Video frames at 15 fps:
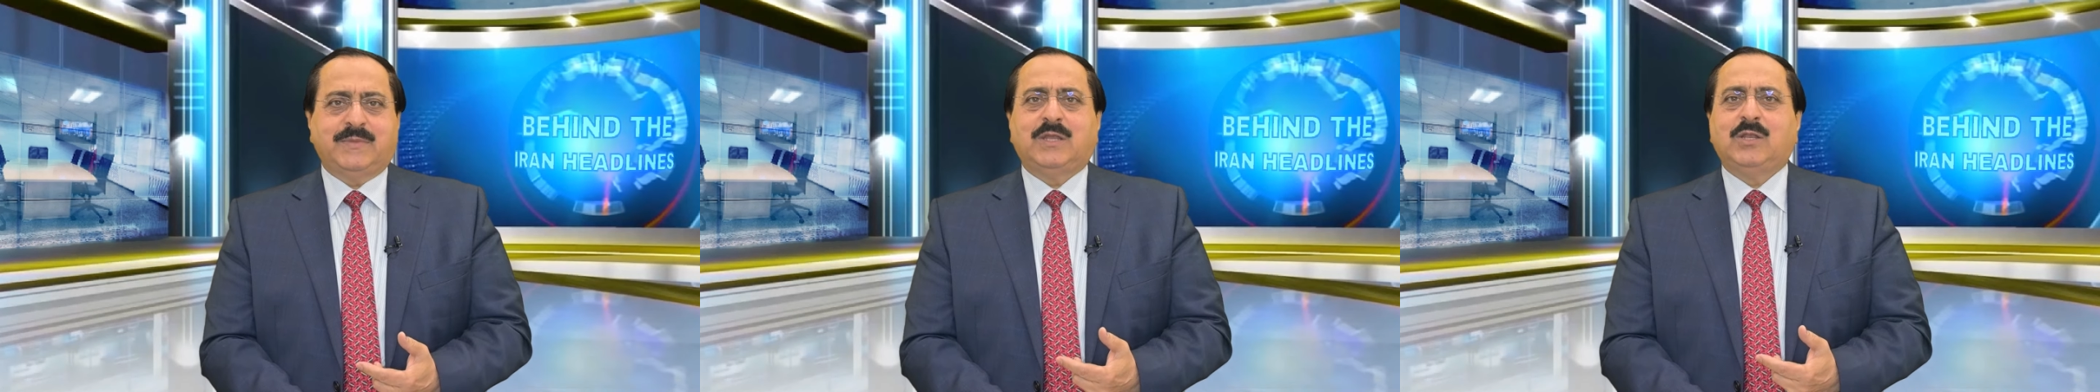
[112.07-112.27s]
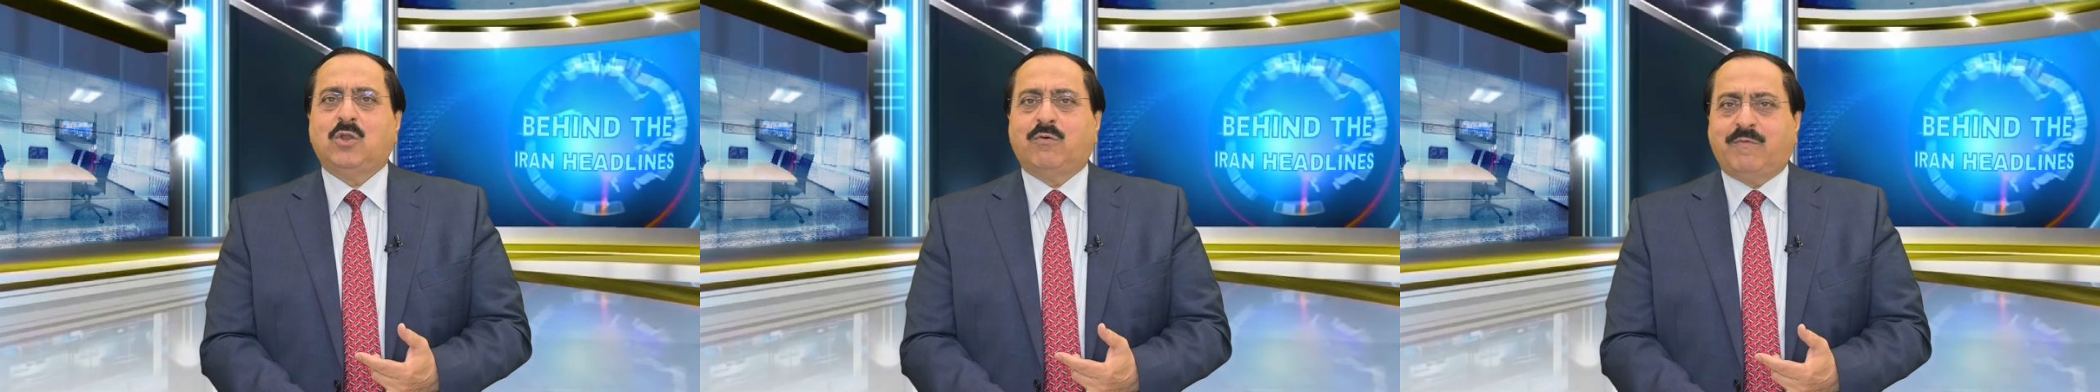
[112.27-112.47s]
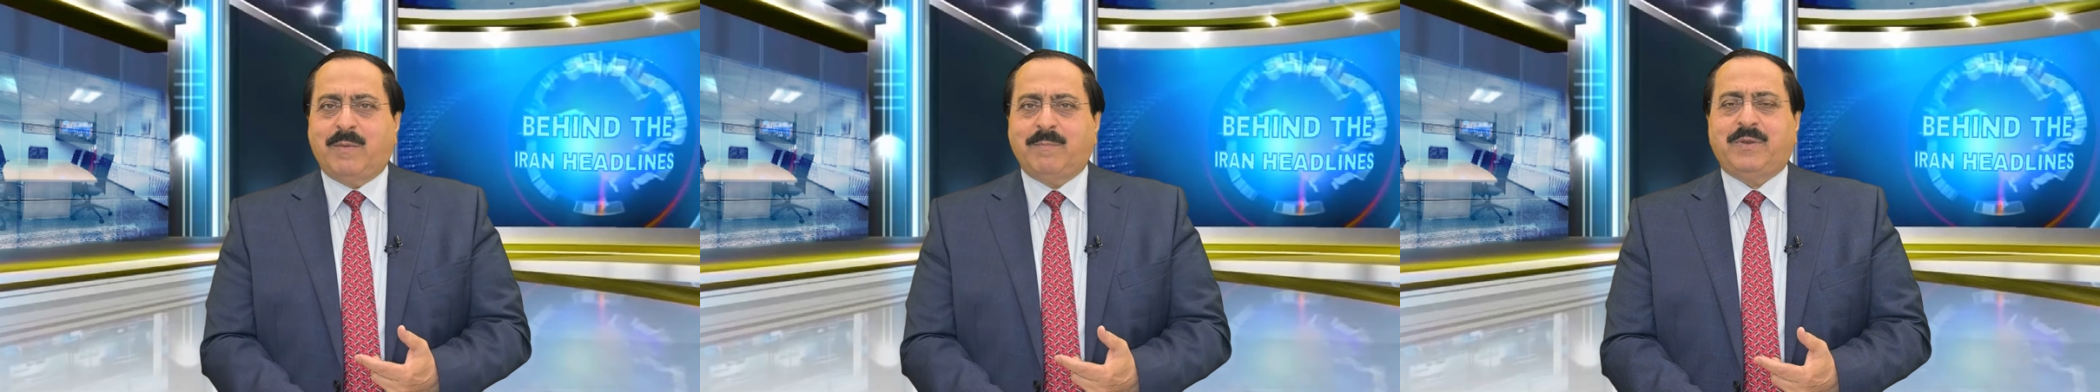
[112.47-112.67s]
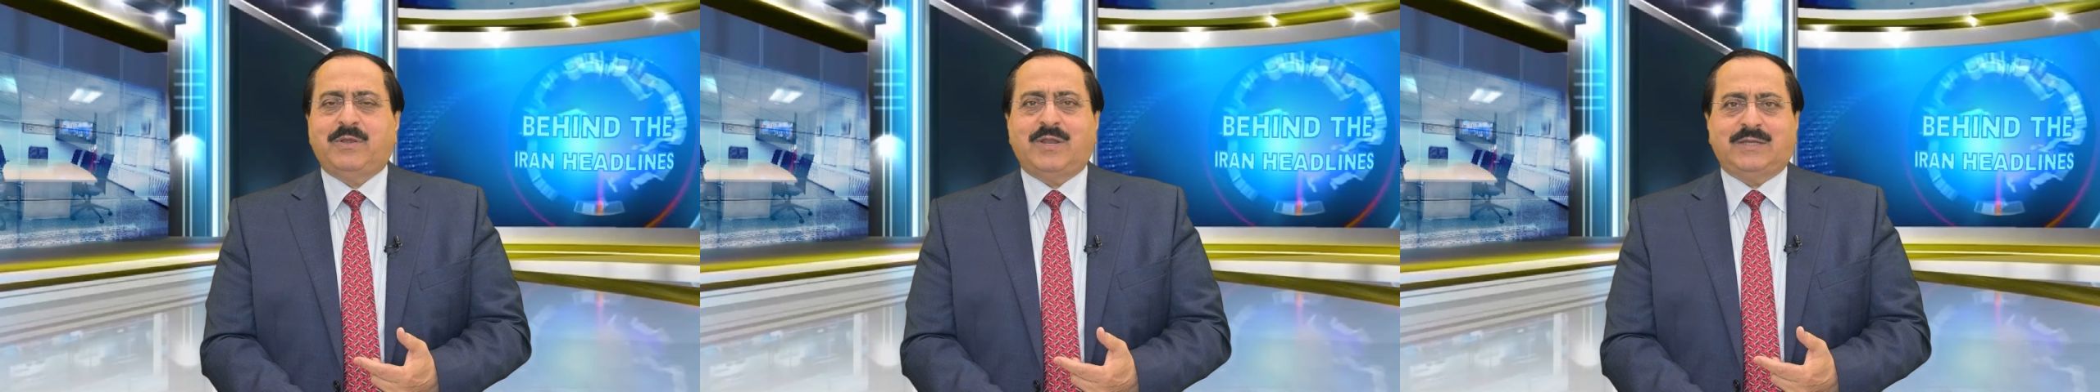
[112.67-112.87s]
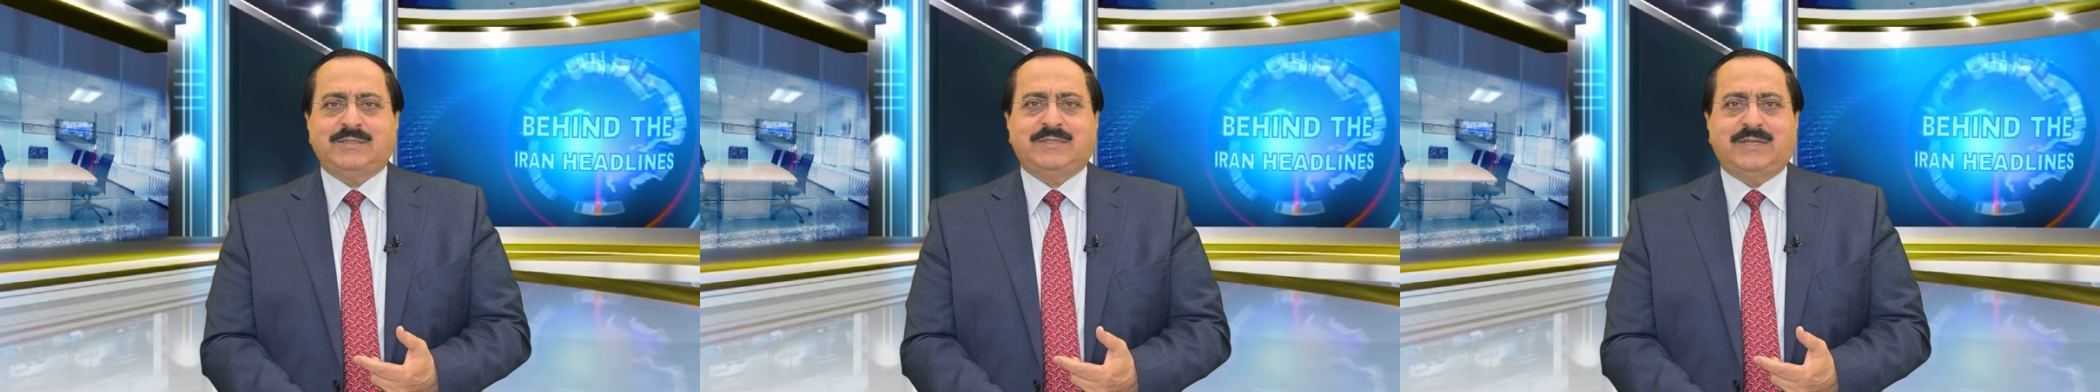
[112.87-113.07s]
November
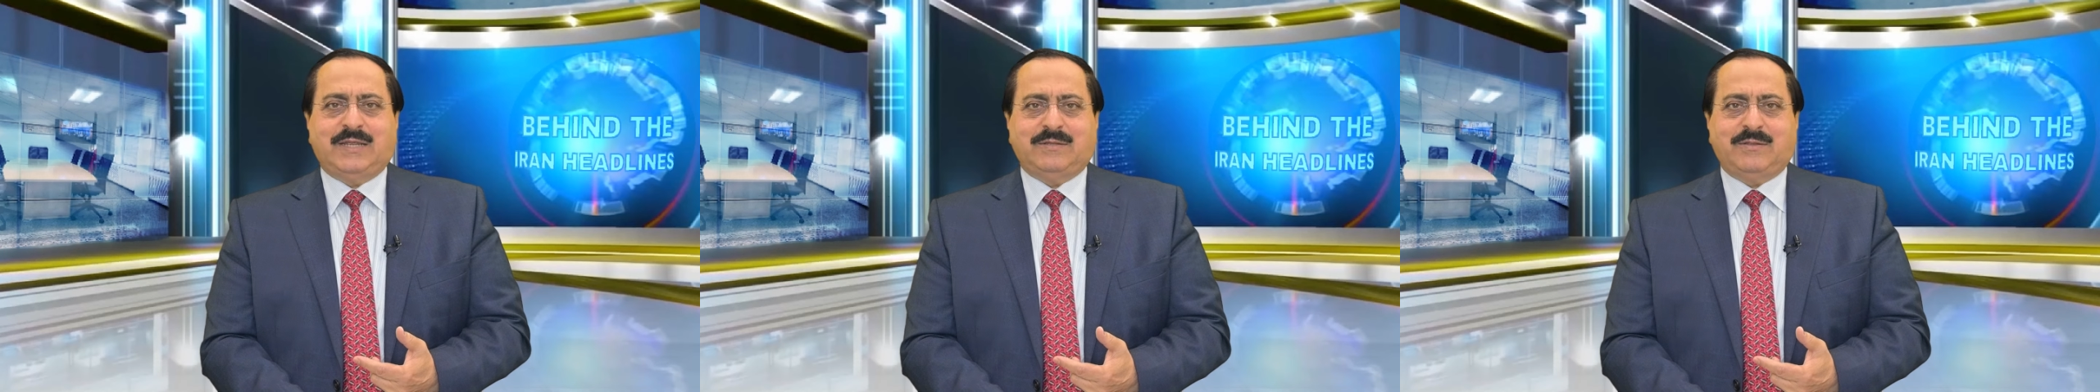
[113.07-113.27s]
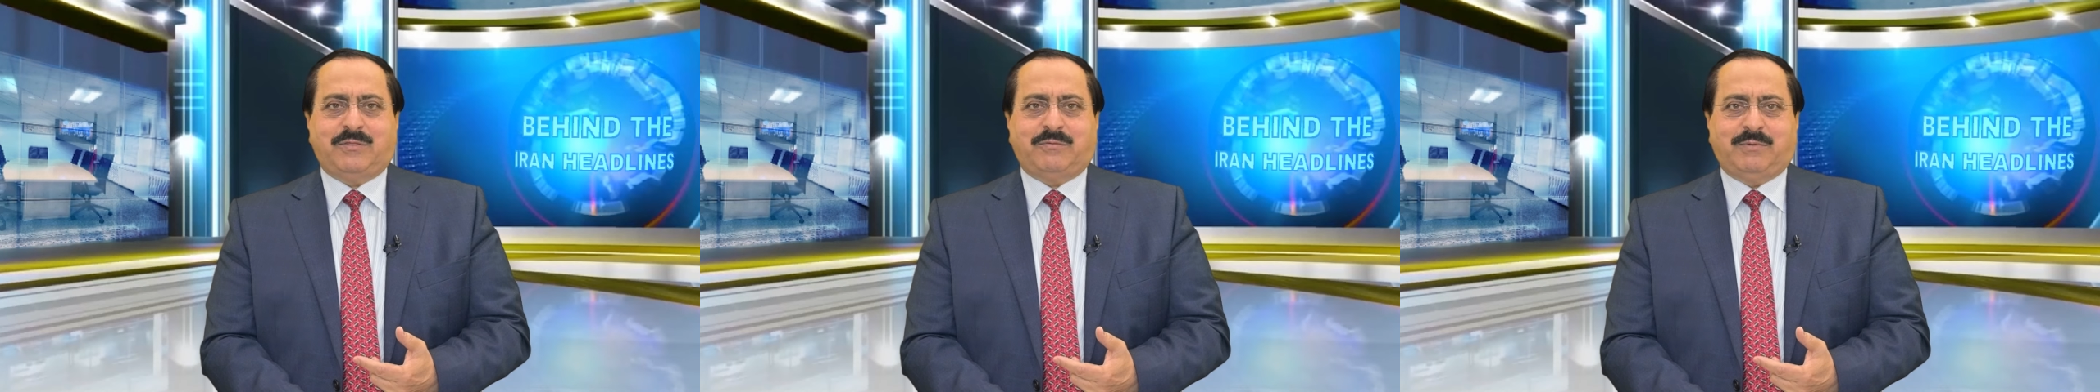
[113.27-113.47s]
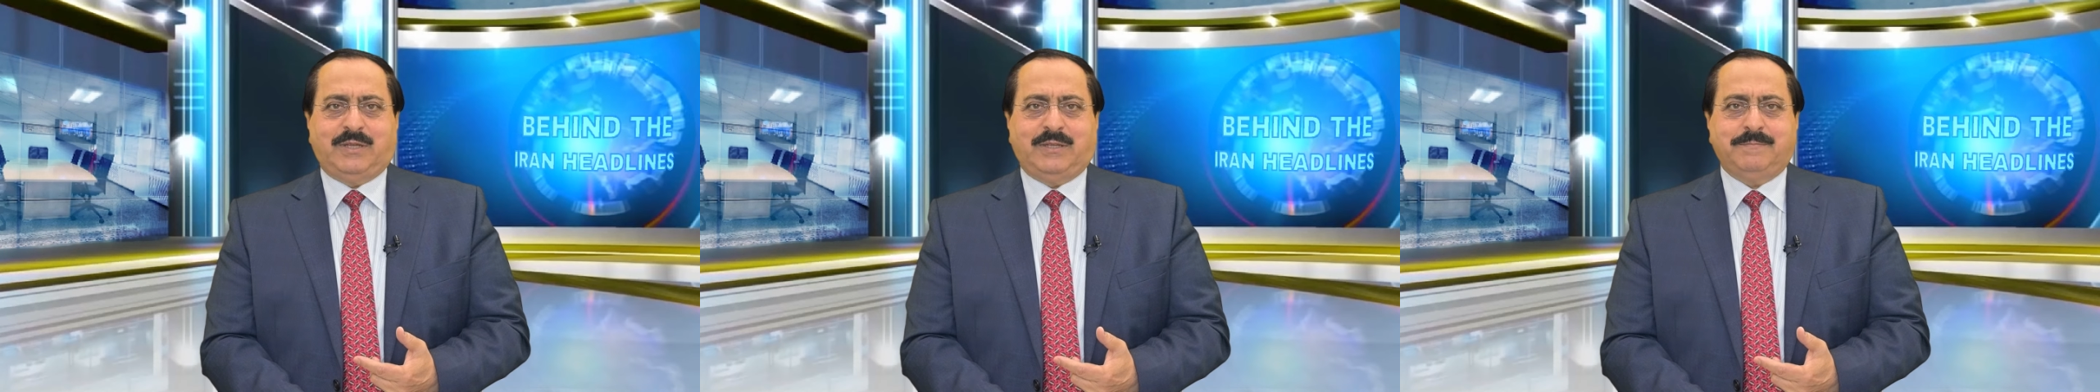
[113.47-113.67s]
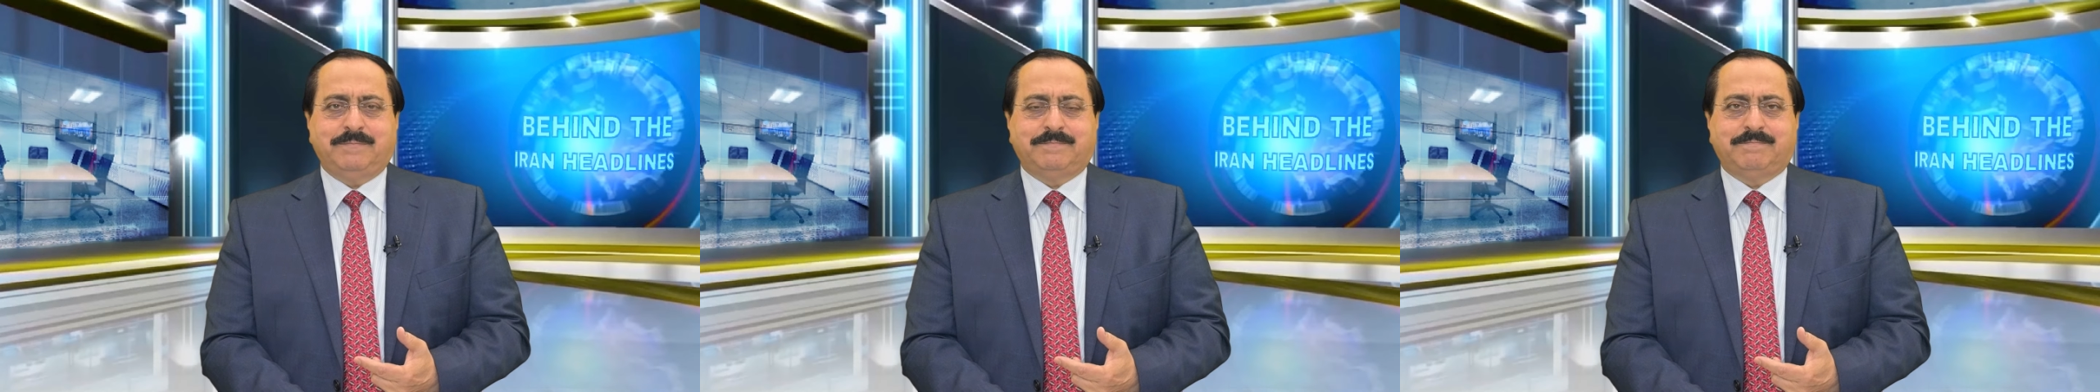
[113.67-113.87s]
1983,